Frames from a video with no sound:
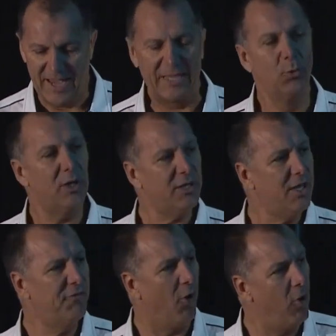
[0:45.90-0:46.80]
And what
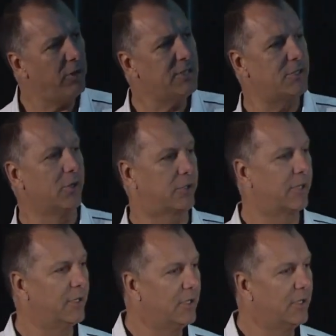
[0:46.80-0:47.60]
if all it took